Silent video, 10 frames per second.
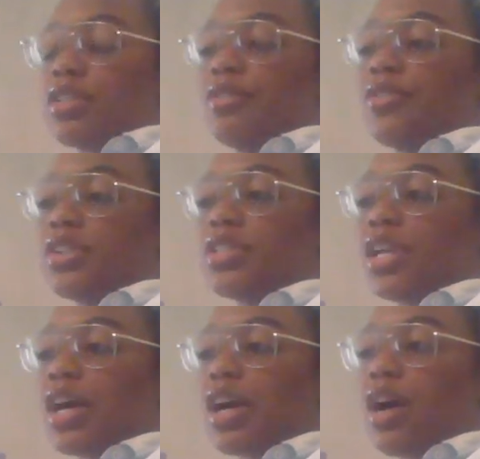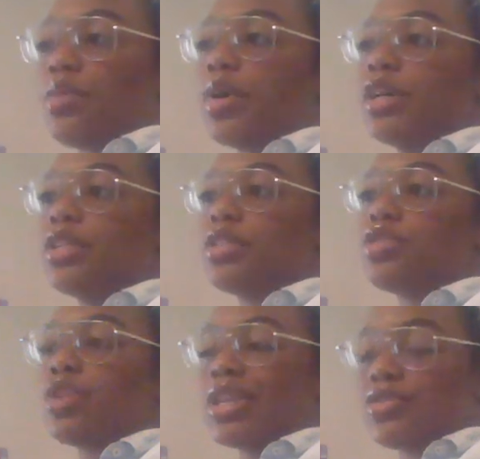the first thing I got was
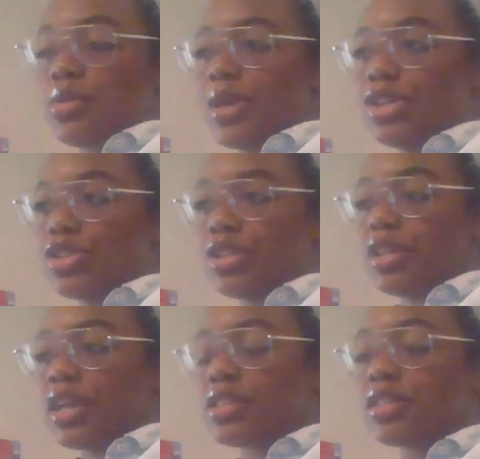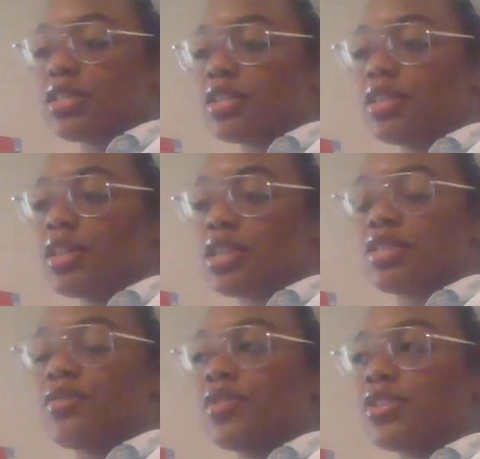transformation. That's
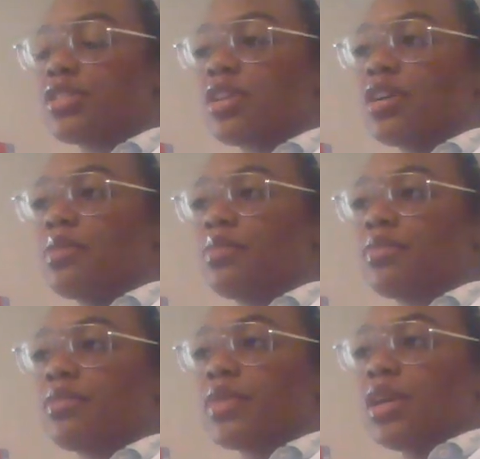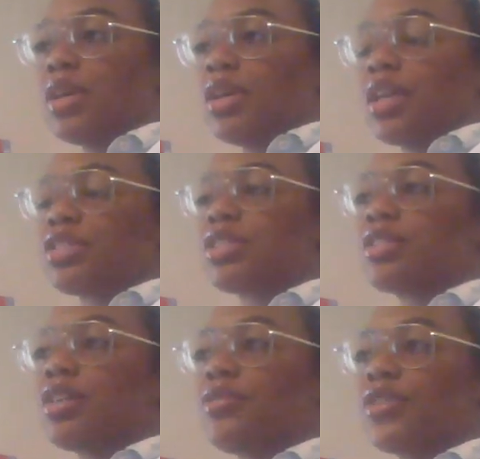the first that's
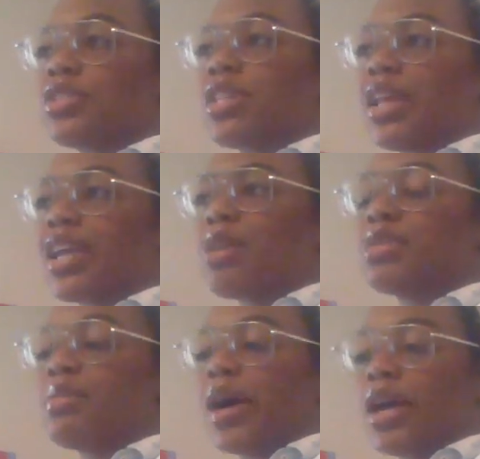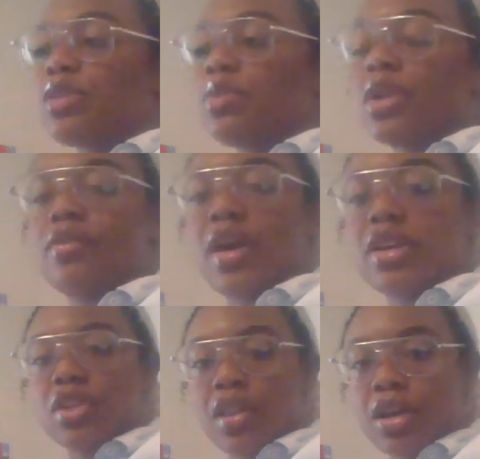just the first thing that came to mind whenever I
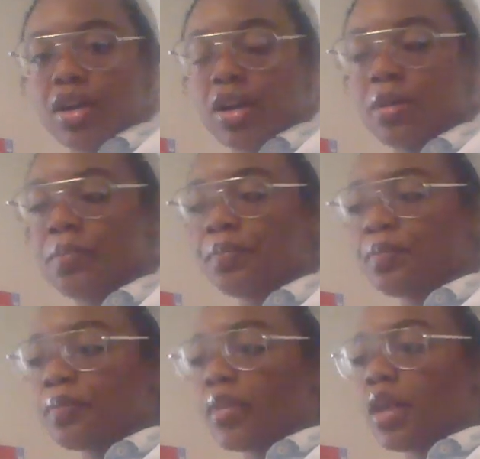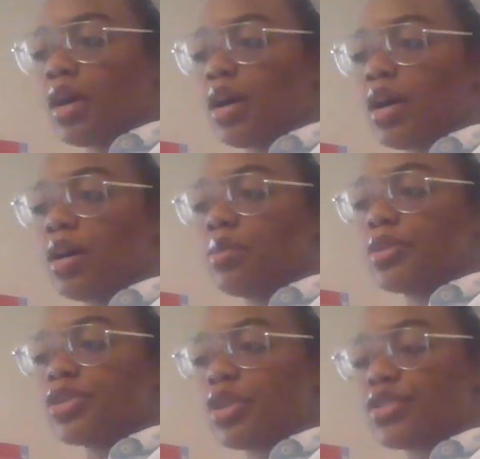that card,
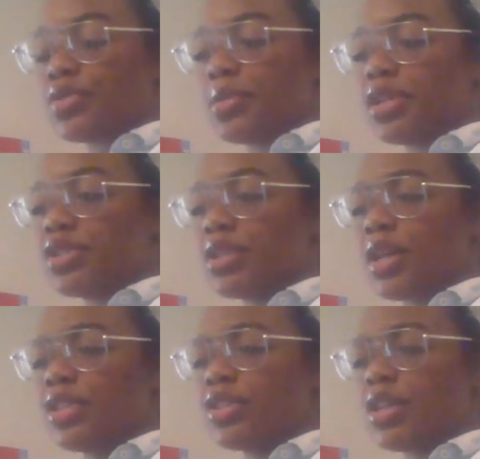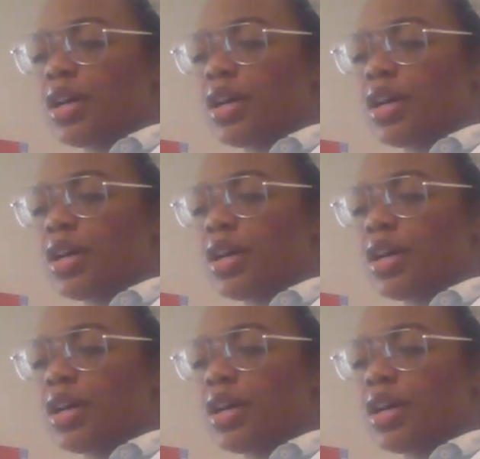was transformation and